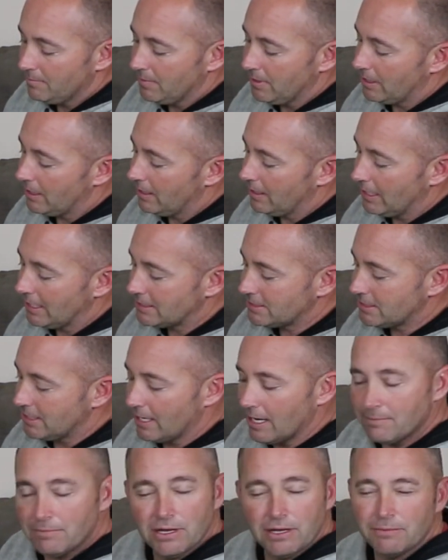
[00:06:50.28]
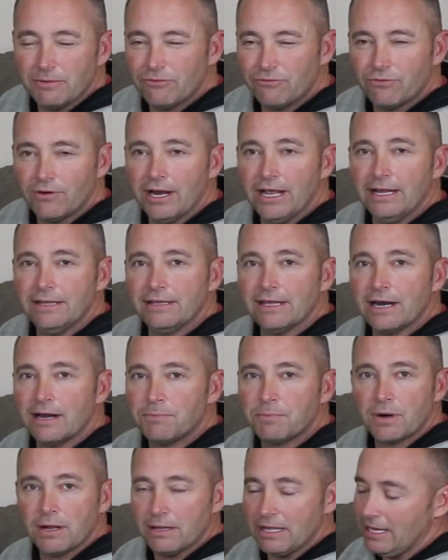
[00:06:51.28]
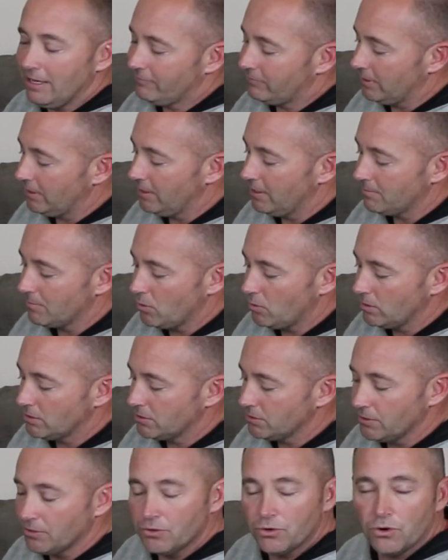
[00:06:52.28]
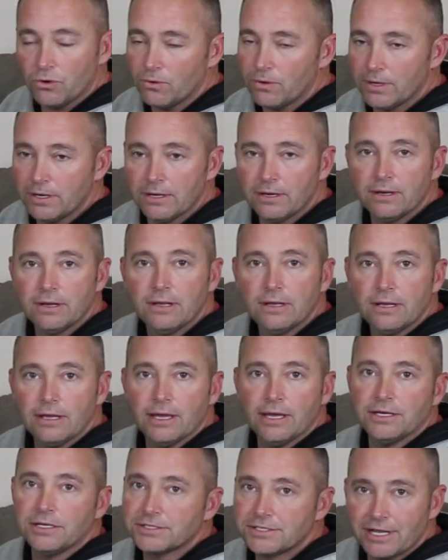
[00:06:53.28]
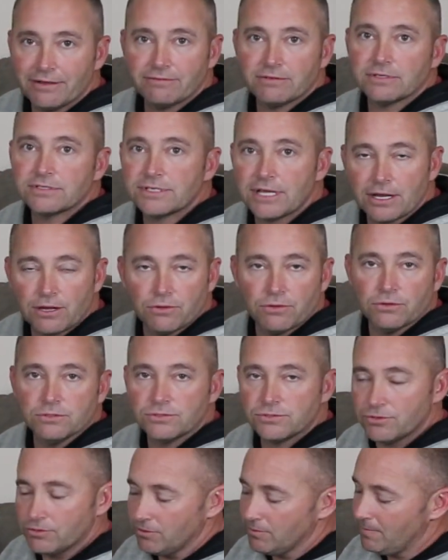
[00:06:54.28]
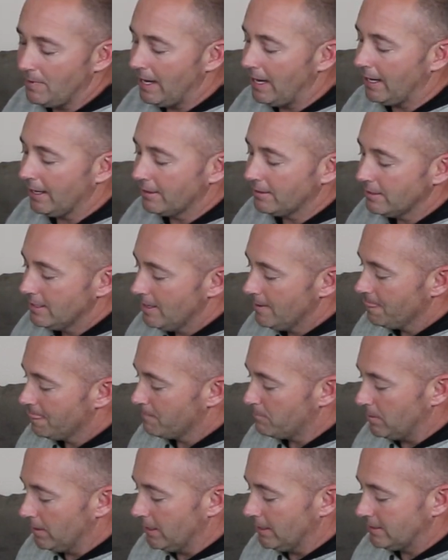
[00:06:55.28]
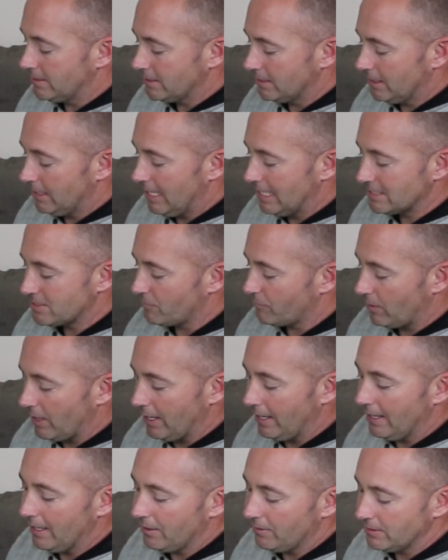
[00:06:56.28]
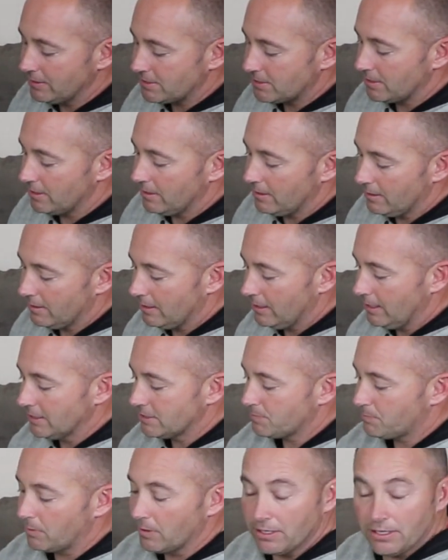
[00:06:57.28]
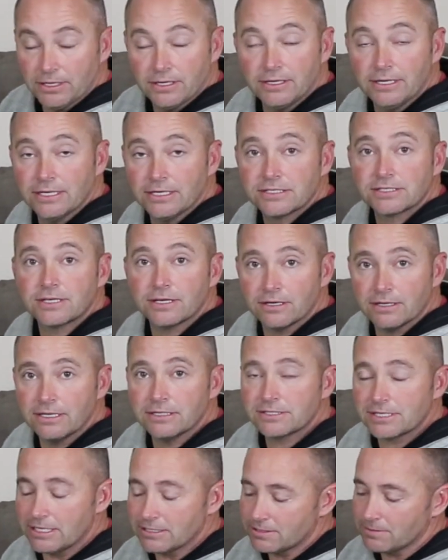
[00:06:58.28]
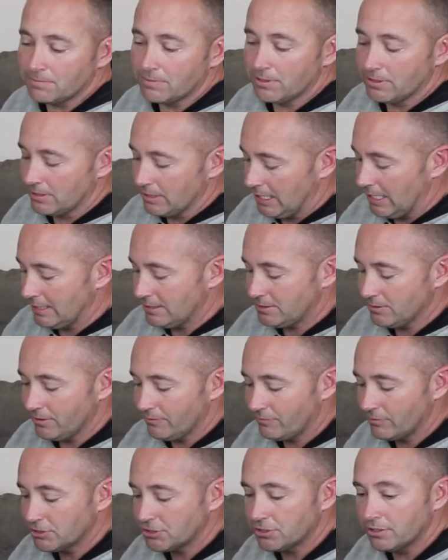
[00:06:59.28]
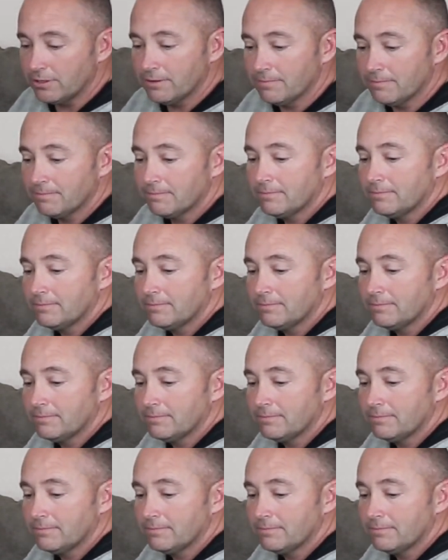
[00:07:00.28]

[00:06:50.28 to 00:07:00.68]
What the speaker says: But like I said, I'm afraid that I'll probably have to end up going to a newer one and just have to cycle those through the bag. But as of right now, it's a pretty good disc. It's got some good glide to it for sure.